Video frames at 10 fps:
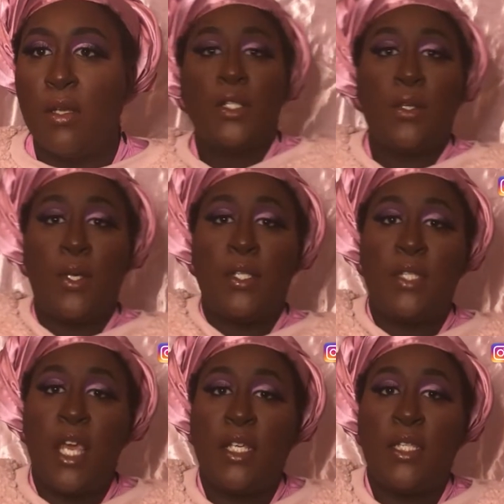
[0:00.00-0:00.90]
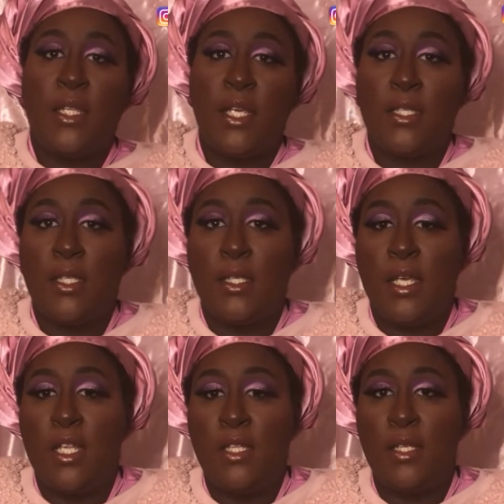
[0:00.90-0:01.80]
So a second lesson
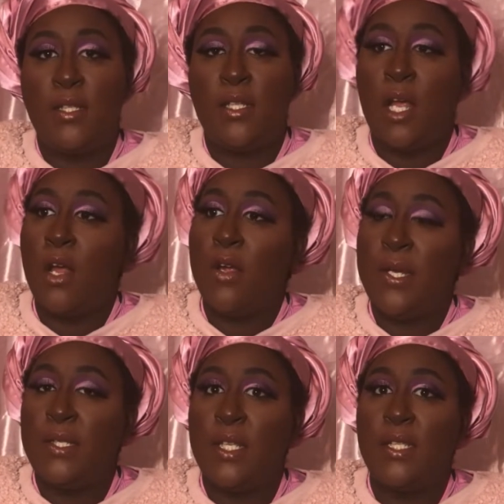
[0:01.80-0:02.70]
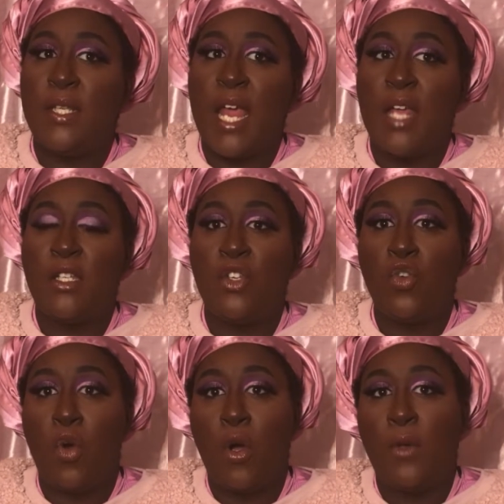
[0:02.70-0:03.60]
in this series is that the
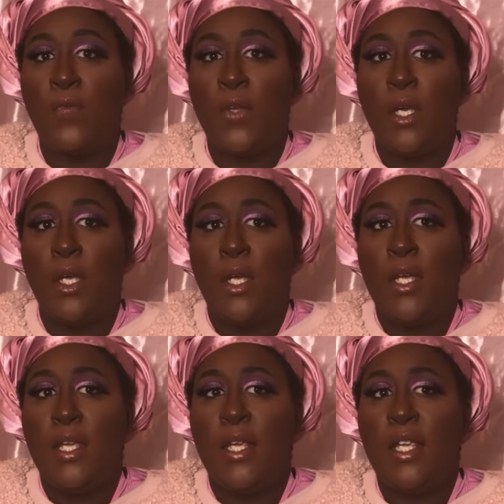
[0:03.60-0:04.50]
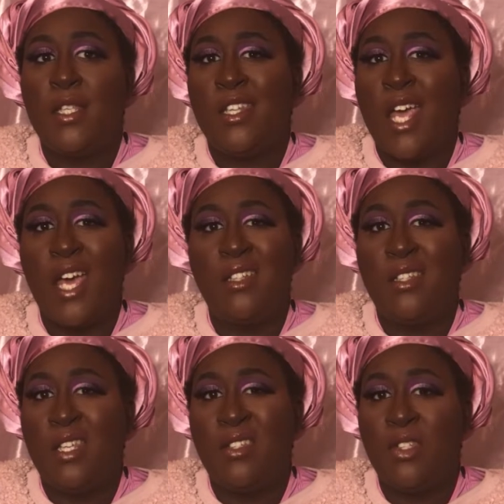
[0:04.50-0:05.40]
North is not
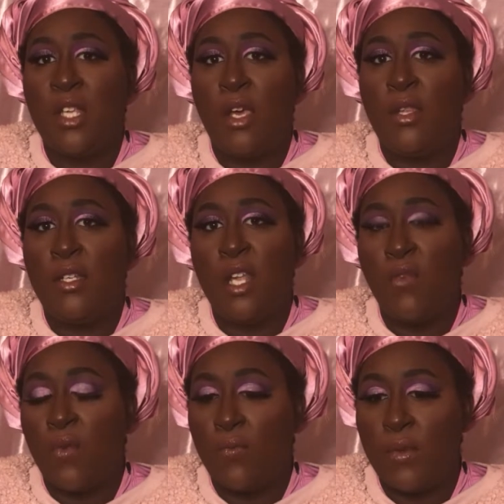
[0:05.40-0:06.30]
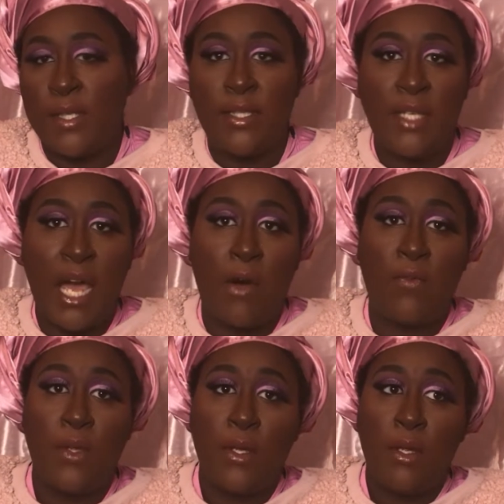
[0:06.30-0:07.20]
necessarily different from the South.
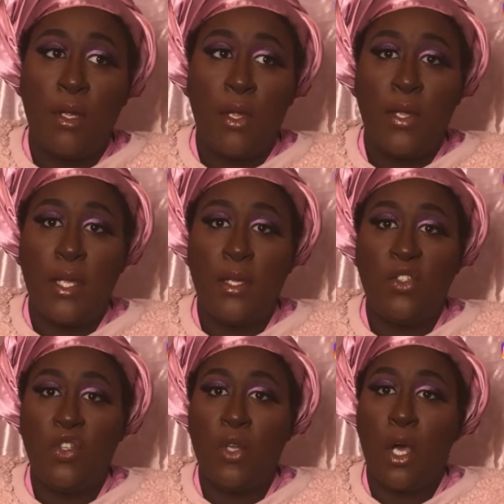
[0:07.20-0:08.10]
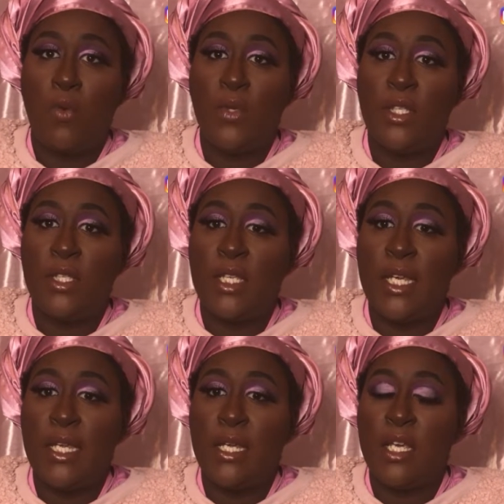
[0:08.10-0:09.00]
We see,